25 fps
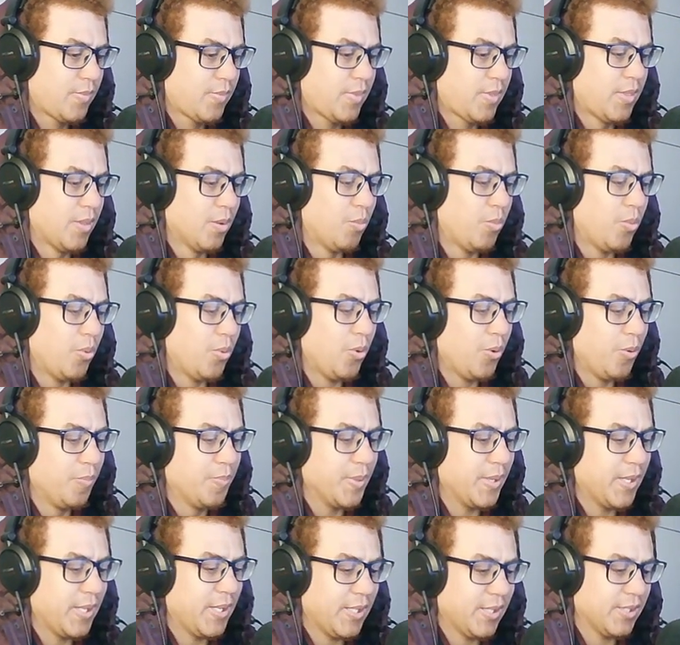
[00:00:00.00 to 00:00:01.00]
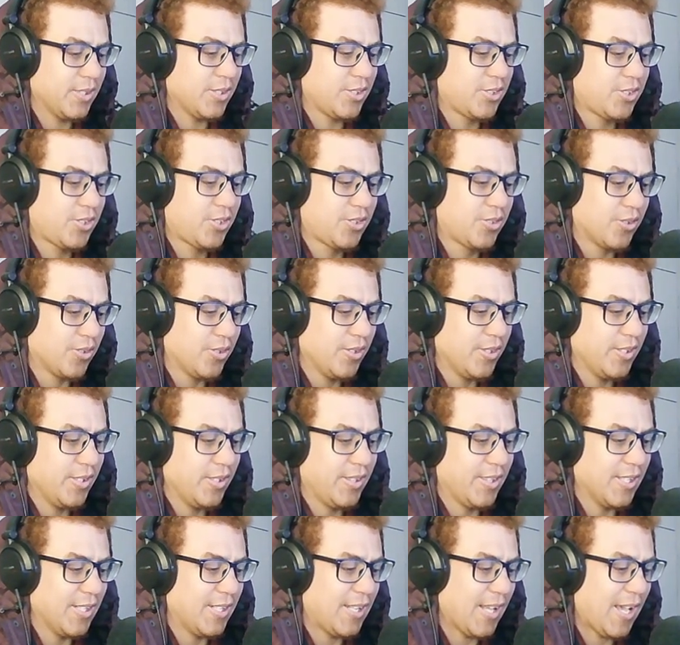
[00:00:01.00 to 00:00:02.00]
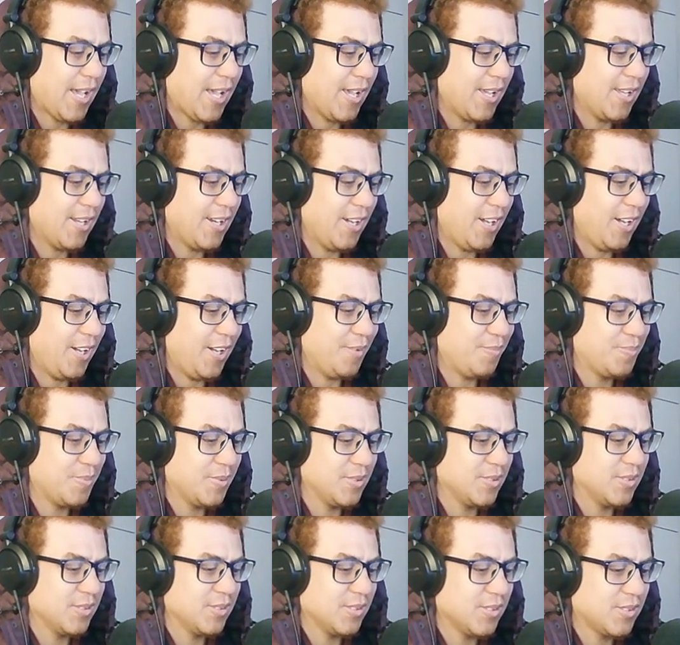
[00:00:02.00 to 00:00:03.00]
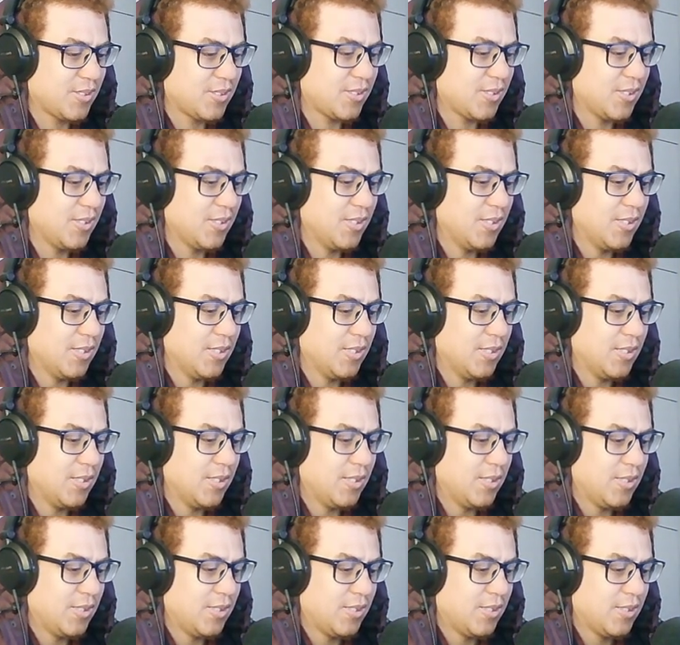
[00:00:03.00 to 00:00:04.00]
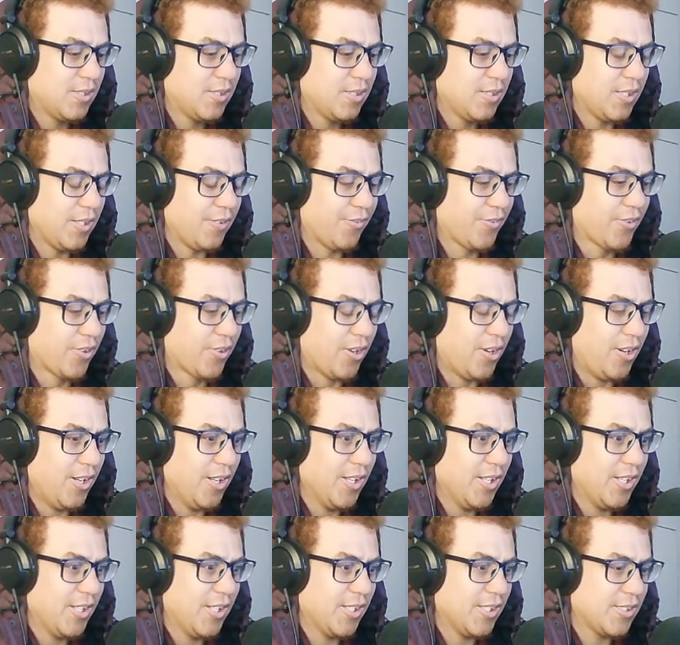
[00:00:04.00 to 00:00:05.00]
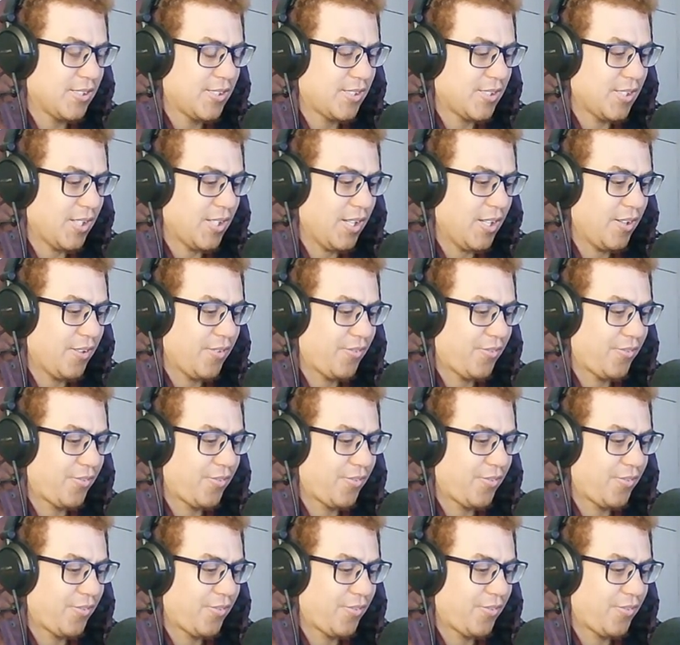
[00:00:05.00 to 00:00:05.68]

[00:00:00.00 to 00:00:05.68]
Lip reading: The wall being destroyed the day it happens. If Carla is safe.